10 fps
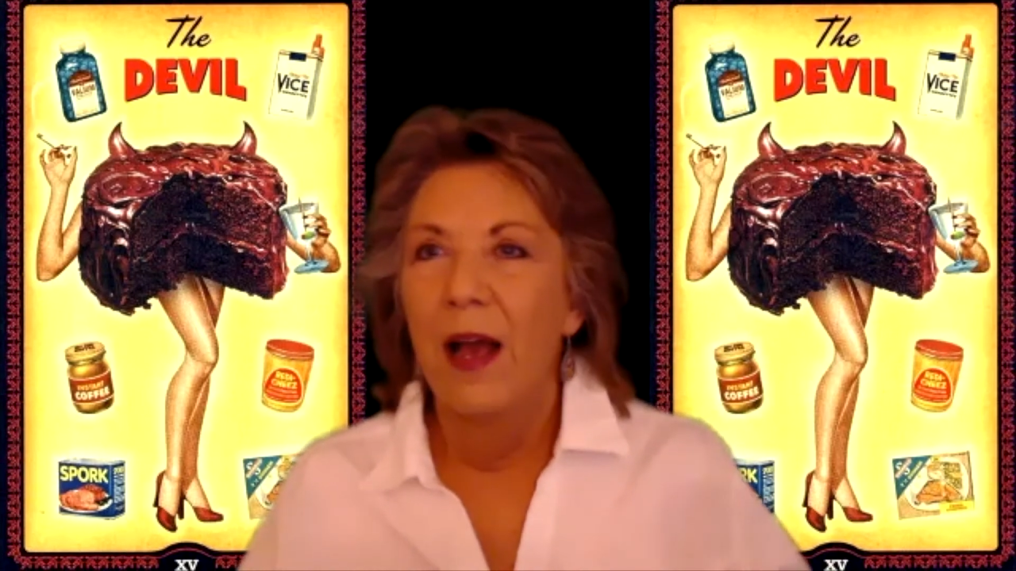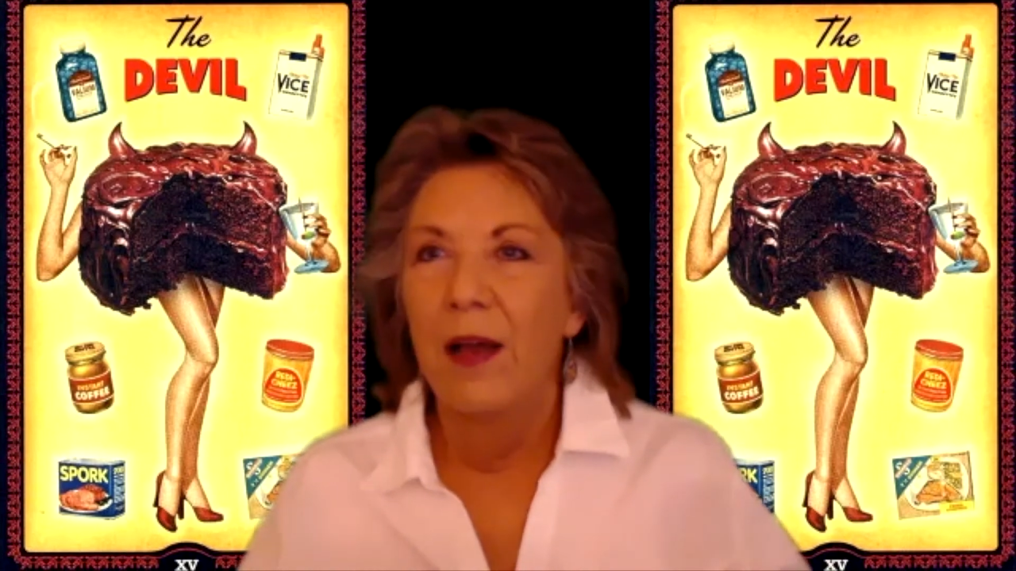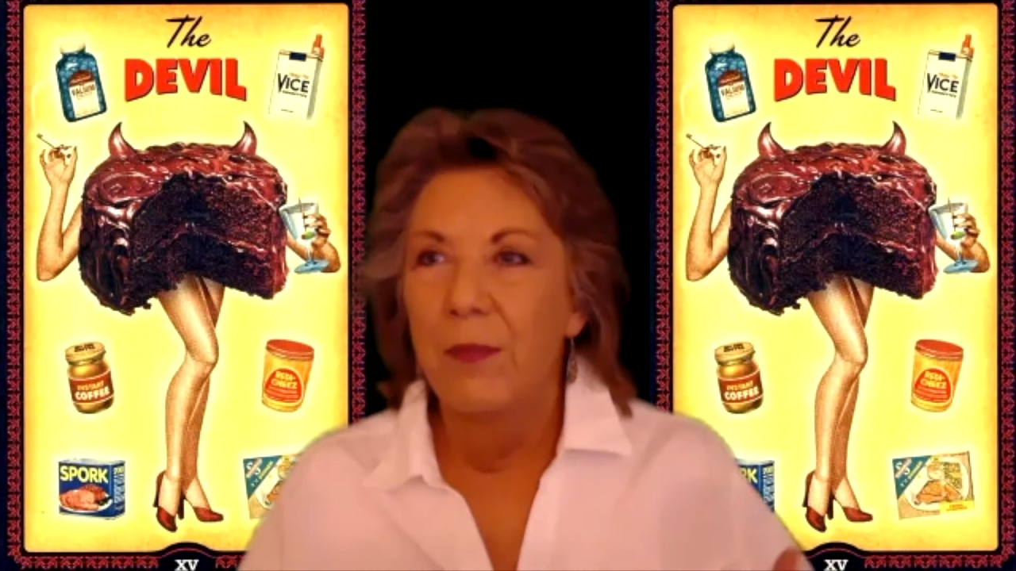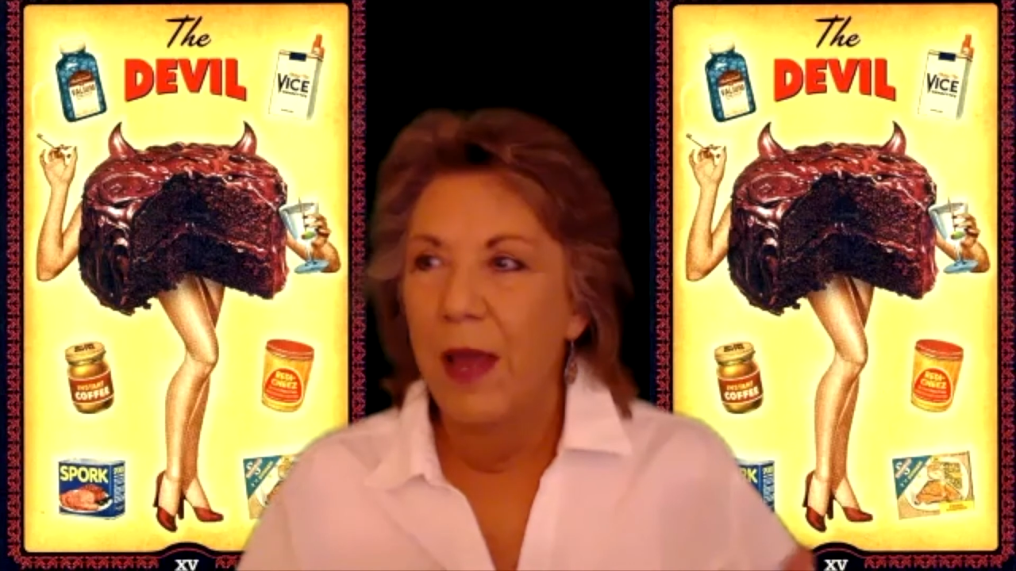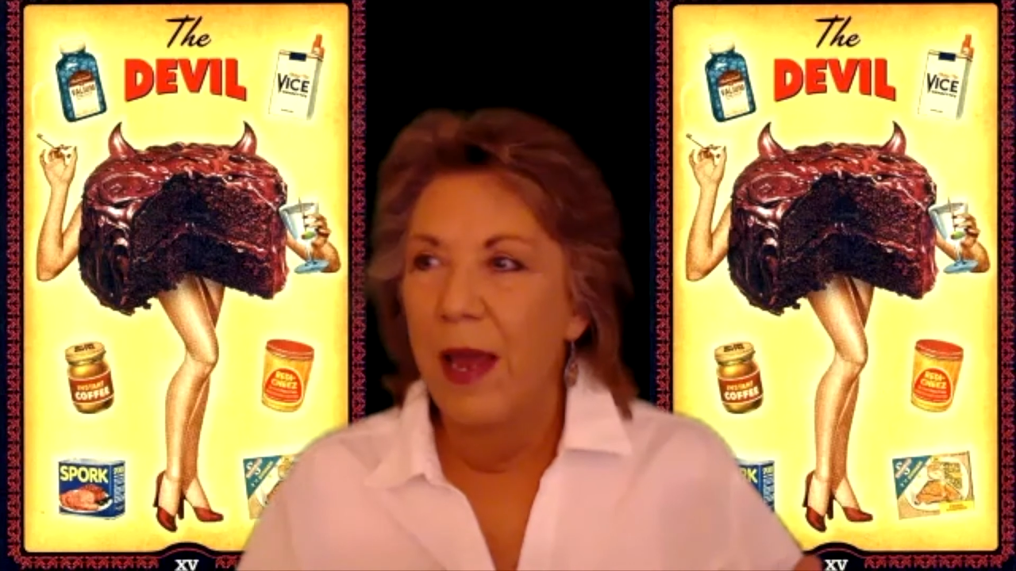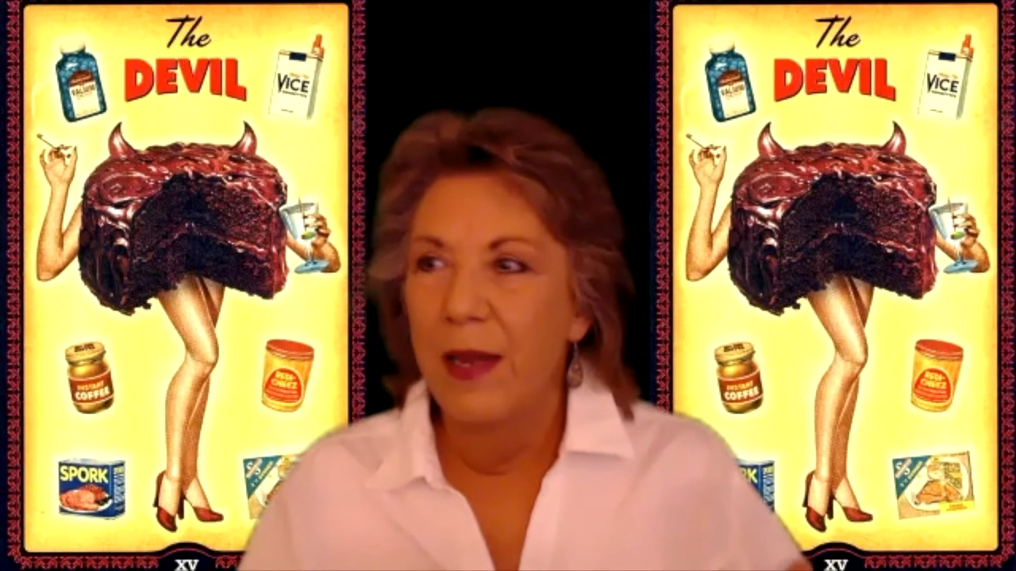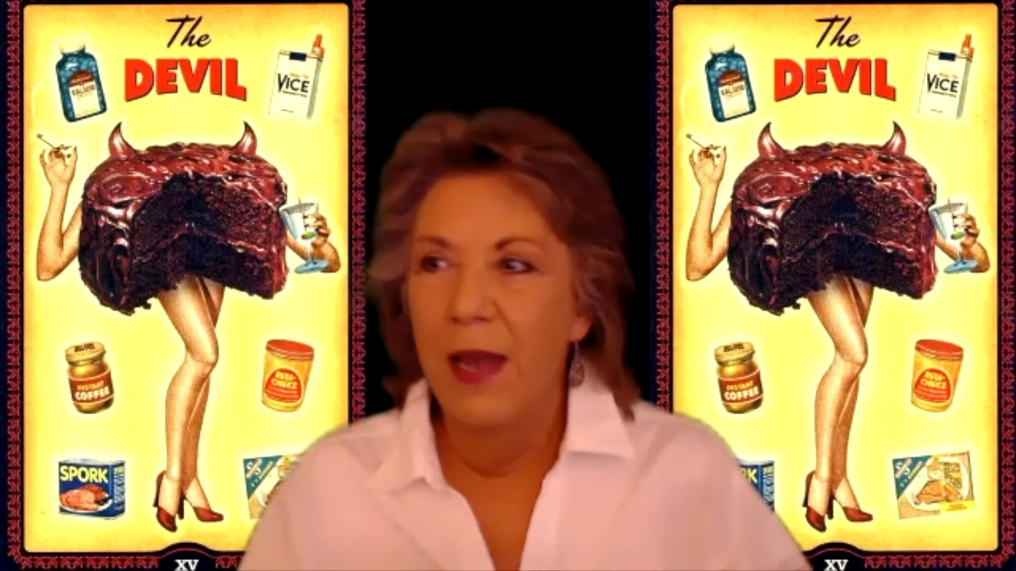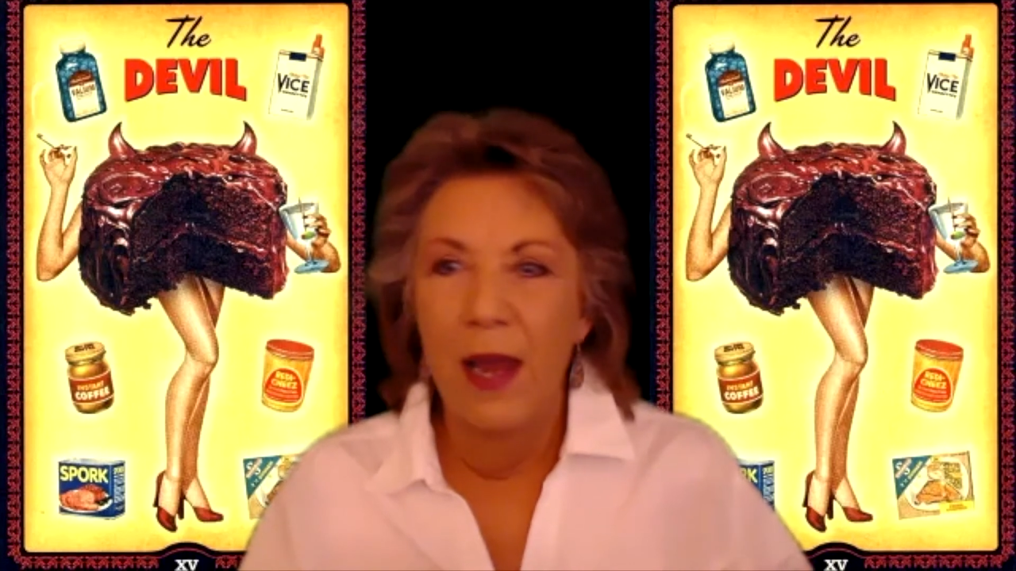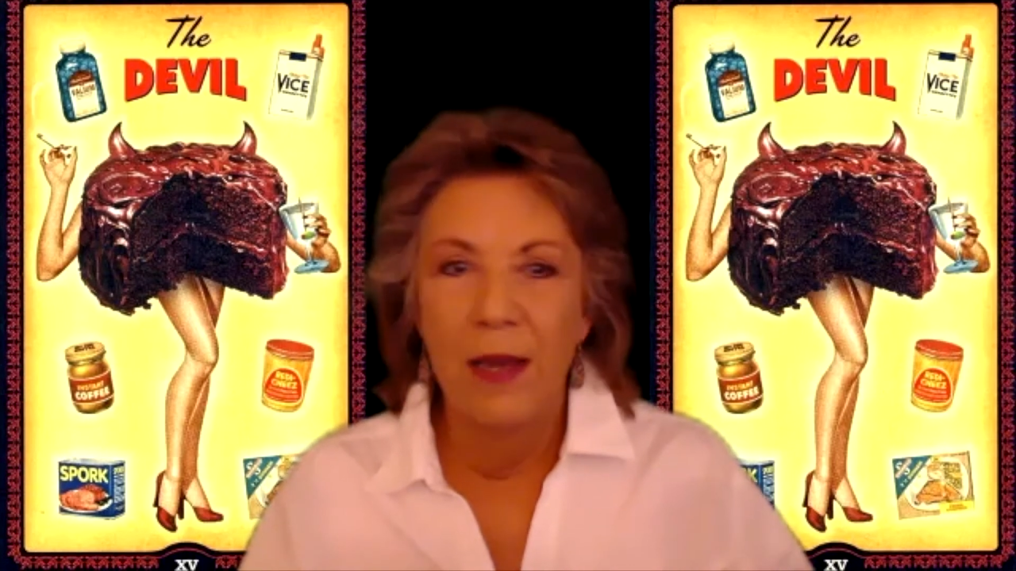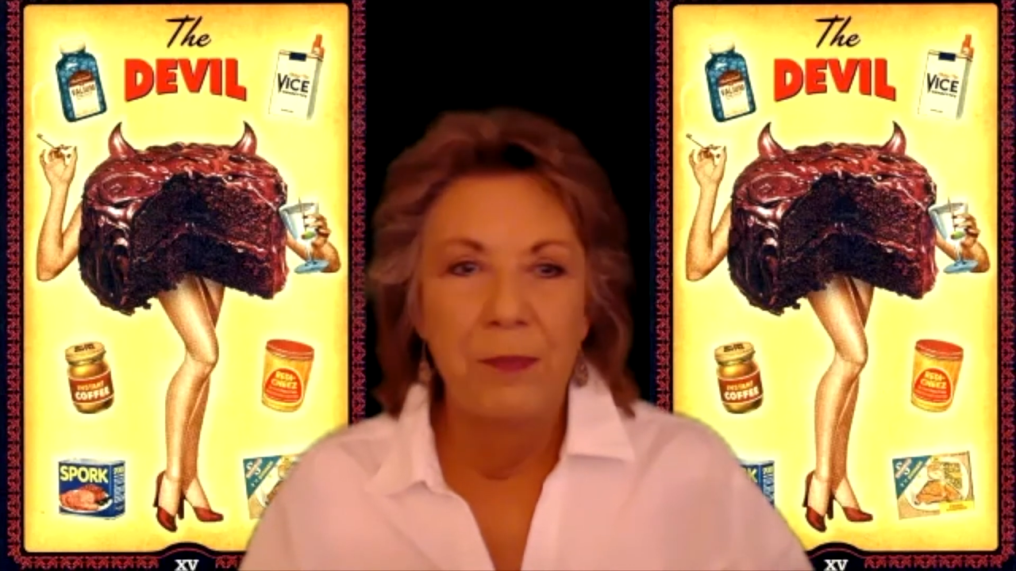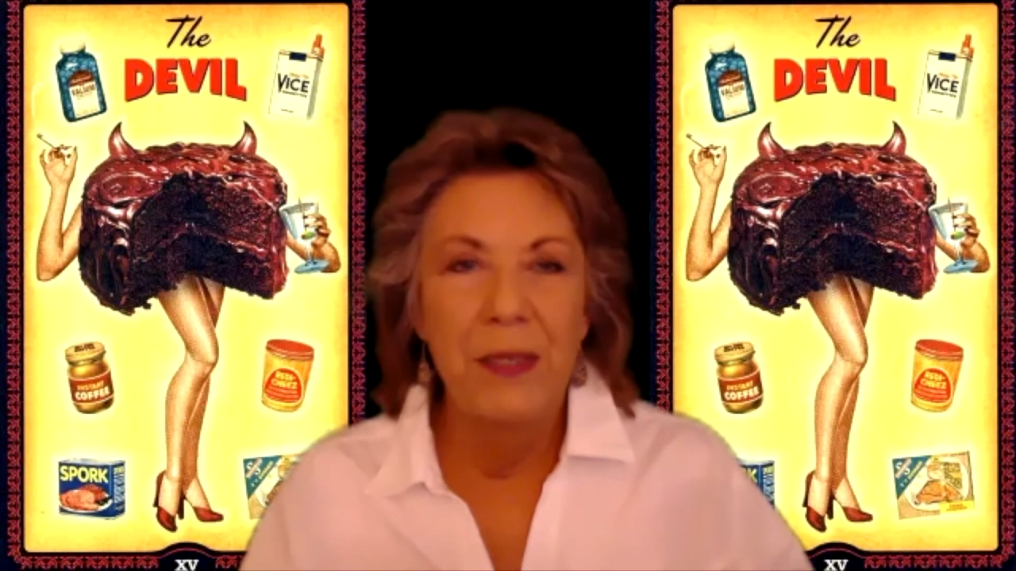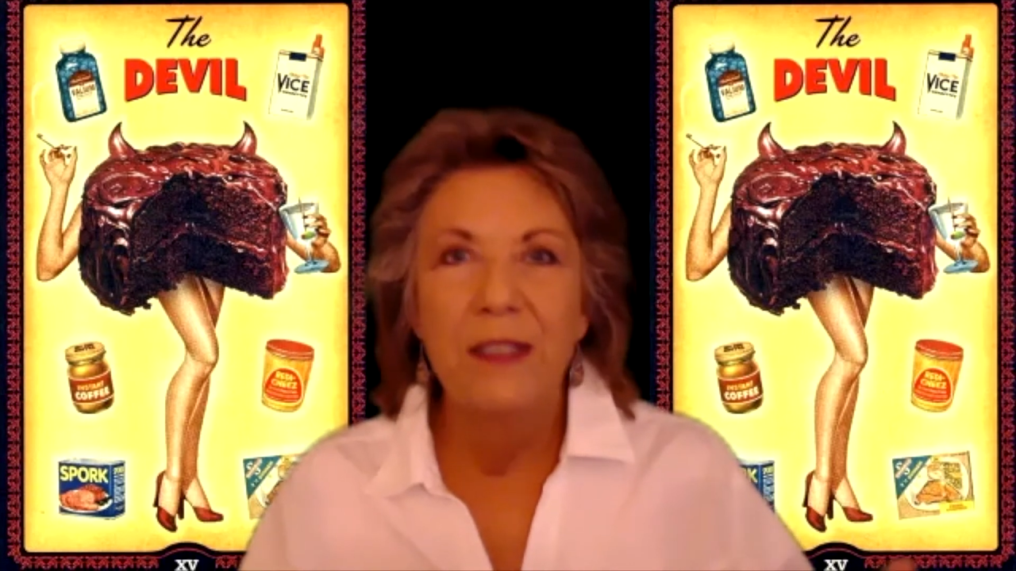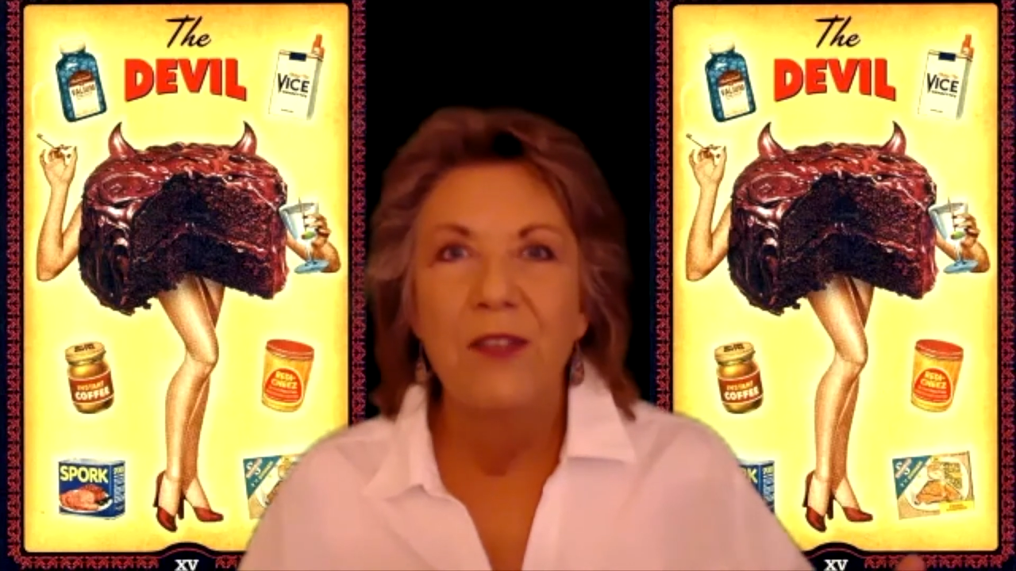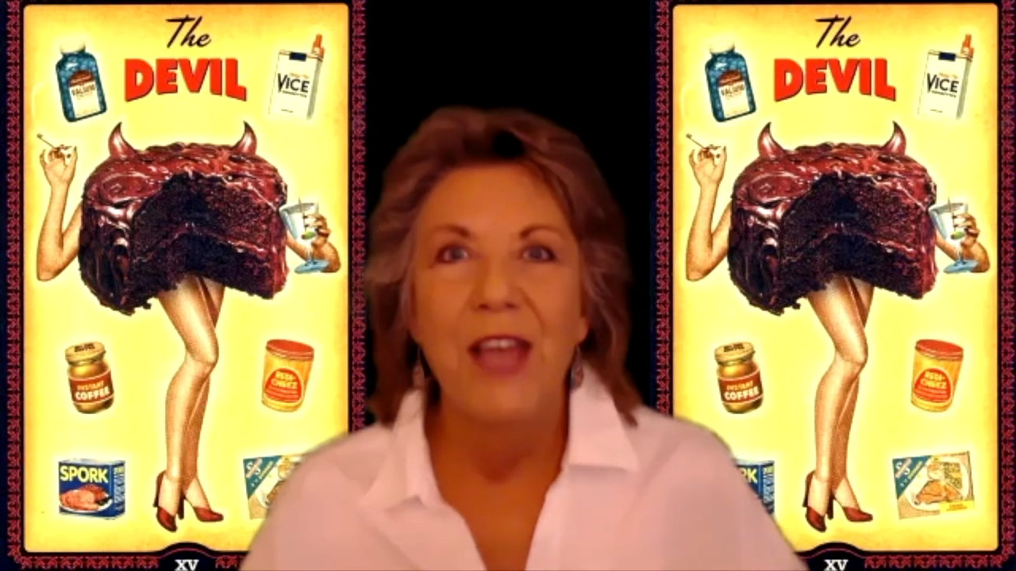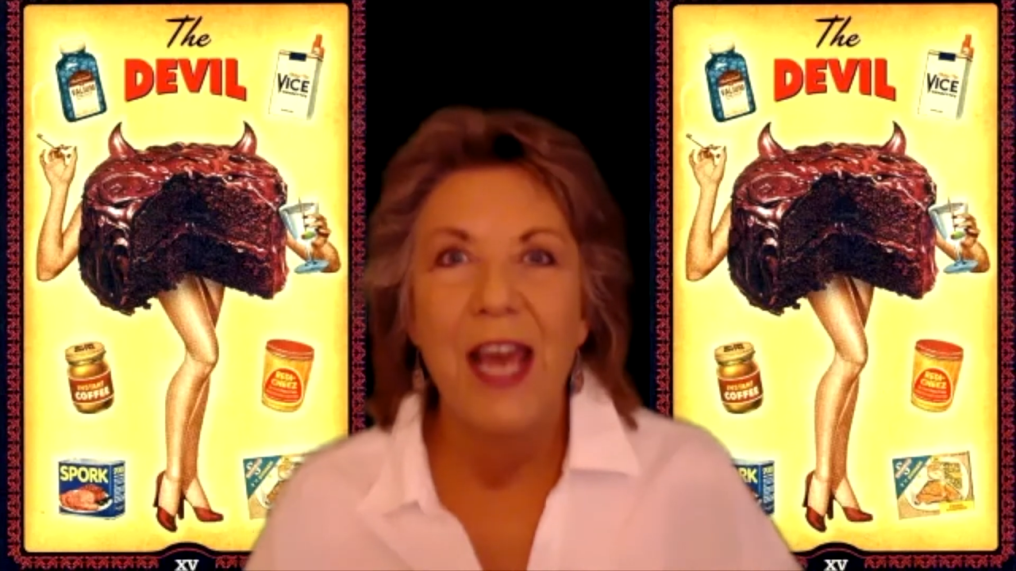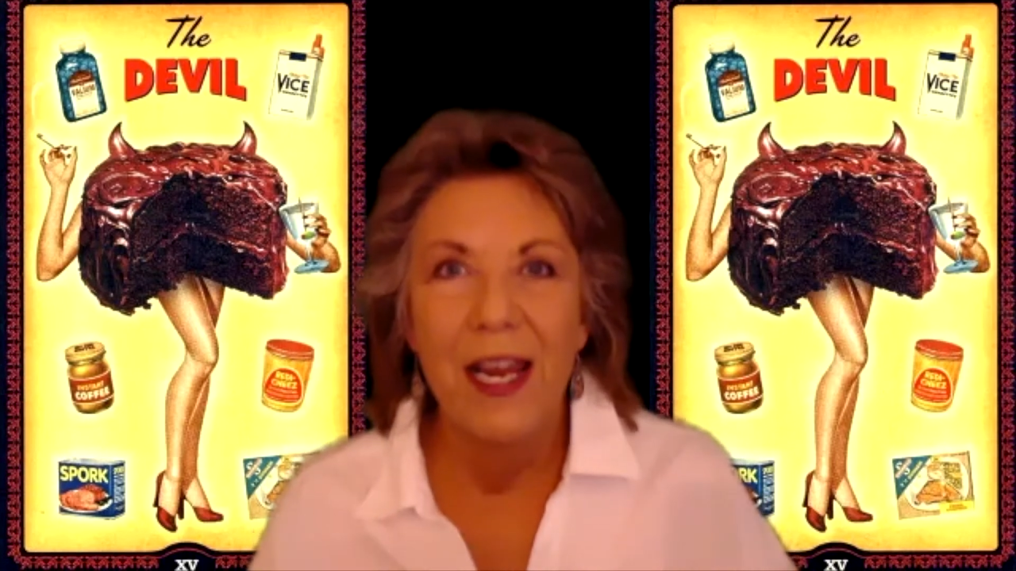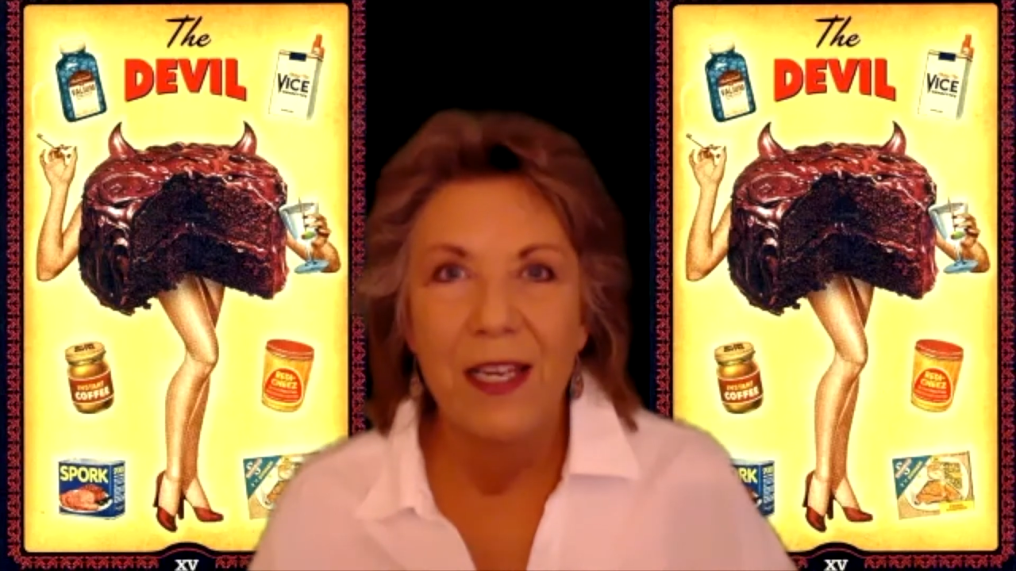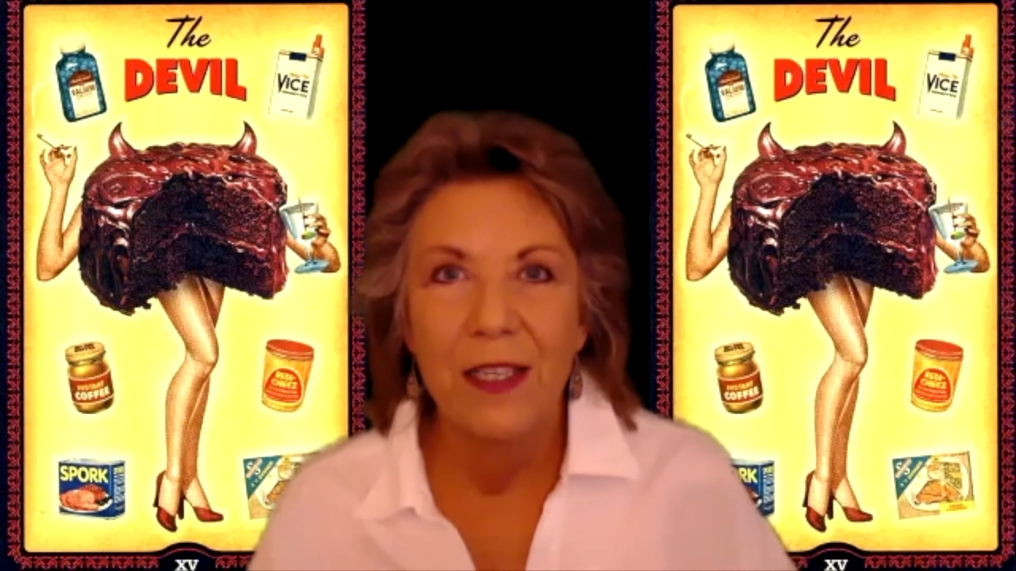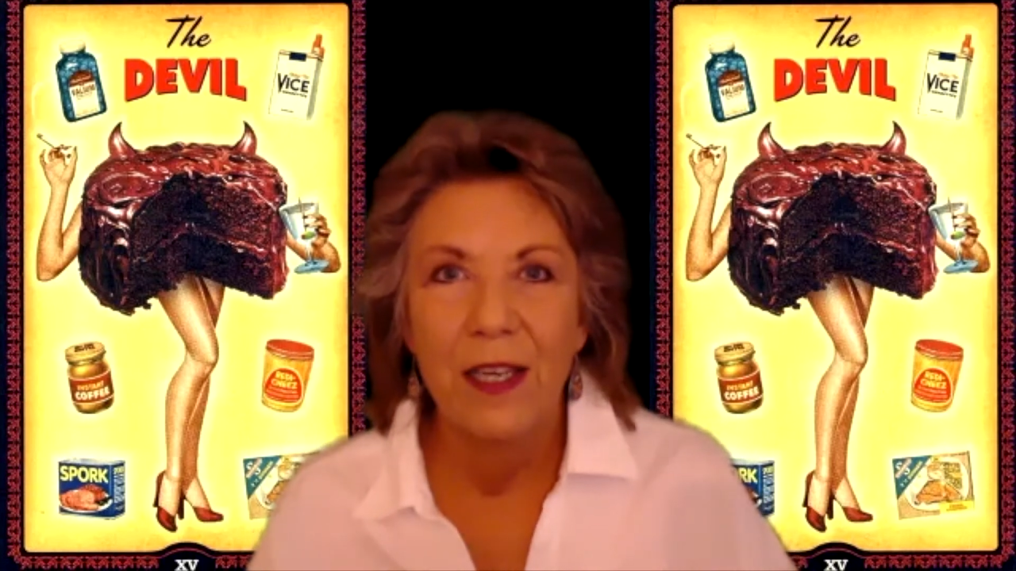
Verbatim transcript: a, a piece of cake,